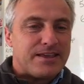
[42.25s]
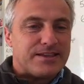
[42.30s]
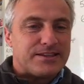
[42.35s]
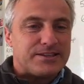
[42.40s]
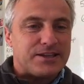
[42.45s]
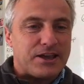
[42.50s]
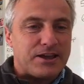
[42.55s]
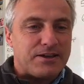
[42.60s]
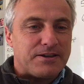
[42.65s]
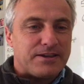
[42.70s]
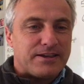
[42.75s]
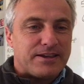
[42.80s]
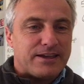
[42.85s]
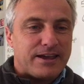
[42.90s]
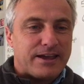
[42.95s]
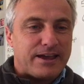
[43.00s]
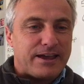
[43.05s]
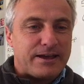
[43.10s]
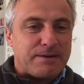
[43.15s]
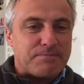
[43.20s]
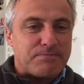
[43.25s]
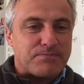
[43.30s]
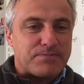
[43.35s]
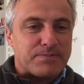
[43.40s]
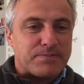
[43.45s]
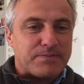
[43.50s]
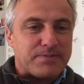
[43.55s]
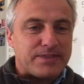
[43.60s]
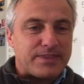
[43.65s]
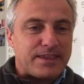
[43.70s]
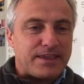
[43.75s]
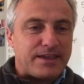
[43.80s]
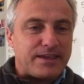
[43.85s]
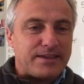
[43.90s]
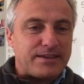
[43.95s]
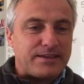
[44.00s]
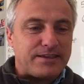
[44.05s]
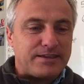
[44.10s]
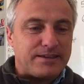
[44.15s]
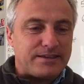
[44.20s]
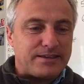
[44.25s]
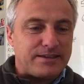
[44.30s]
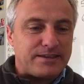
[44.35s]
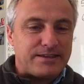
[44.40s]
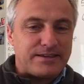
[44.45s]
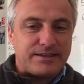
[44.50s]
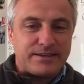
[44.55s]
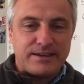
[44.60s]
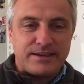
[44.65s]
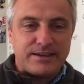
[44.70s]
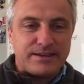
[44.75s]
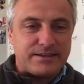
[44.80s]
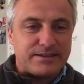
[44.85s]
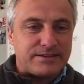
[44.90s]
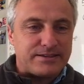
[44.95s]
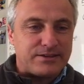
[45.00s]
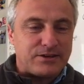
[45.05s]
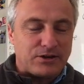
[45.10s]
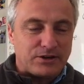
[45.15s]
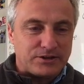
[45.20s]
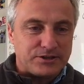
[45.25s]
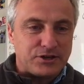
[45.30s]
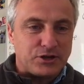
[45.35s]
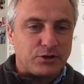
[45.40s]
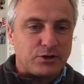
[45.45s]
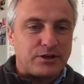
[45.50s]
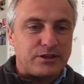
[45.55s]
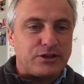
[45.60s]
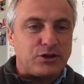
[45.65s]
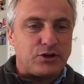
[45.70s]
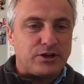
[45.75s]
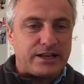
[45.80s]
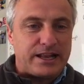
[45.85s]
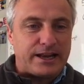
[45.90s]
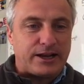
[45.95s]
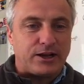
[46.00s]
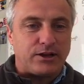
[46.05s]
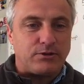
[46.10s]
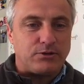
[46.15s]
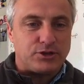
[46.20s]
So, um, uh, yeah, so you click,